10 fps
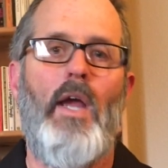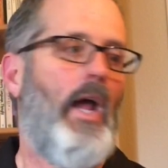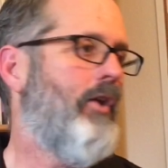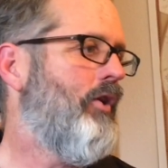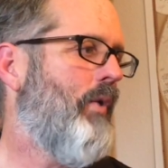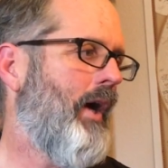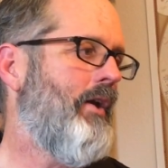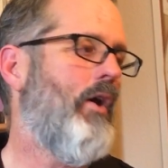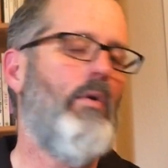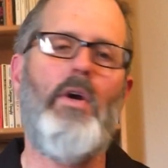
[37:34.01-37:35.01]
And do I
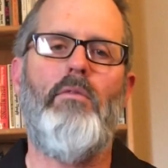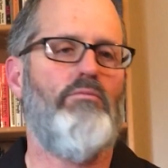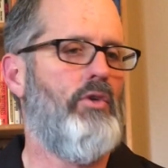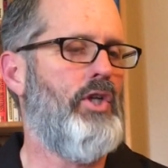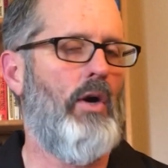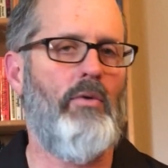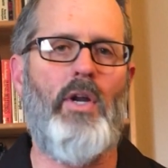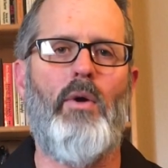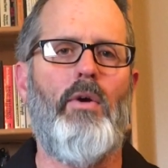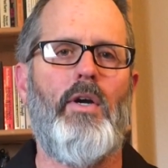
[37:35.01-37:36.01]
know her? Don't
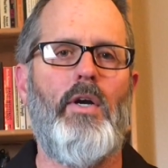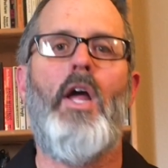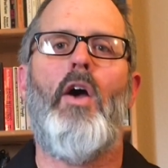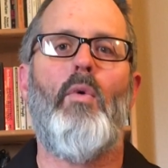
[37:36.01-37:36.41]
know her.